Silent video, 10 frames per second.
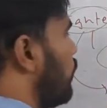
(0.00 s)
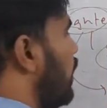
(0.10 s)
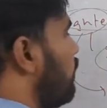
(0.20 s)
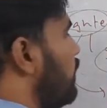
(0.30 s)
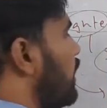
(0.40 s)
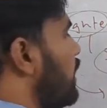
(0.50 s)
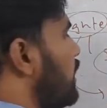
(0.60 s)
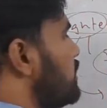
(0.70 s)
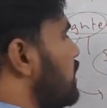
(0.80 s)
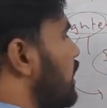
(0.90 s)
Okay, we can
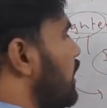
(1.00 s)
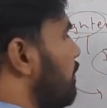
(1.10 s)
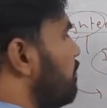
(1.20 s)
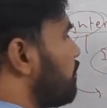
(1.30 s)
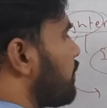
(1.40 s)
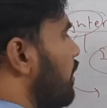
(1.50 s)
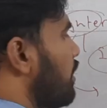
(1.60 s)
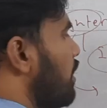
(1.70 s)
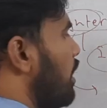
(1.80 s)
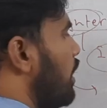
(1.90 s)
easily
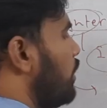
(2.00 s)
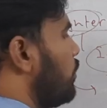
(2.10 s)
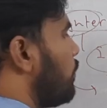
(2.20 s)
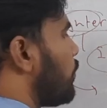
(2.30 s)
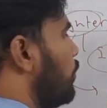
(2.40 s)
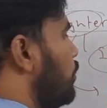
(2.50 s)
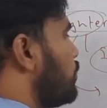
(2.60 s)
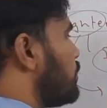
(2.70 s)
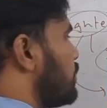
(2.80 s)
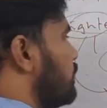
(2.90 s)

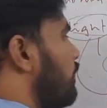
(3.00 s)
produce